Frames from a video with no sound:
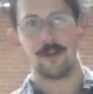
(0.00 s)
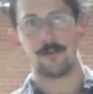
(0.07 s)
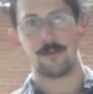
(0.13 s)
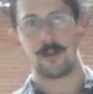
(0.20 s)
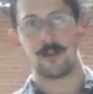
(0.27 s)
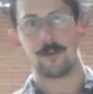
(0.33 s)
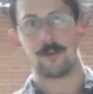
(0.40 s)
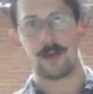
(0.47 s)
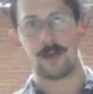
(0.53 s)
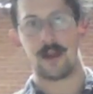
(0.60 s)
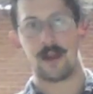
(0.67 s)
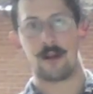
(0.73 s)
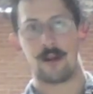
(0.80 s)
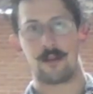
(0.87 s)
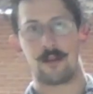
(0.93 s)
blends
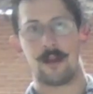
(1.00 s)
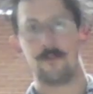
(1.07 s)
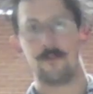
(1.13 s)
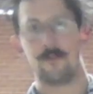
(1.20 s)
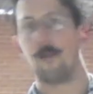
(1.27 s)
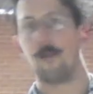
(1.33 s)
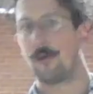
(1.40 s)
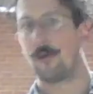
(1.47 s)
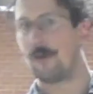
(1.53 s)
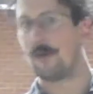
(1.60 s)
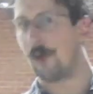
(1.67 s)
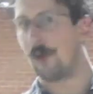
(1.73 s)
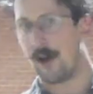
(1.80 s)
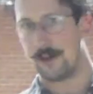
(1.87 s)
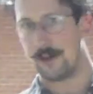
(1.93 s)
in Bordeaux
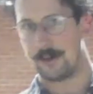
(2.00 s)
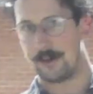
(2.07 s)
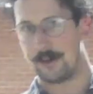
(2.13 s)
varietals.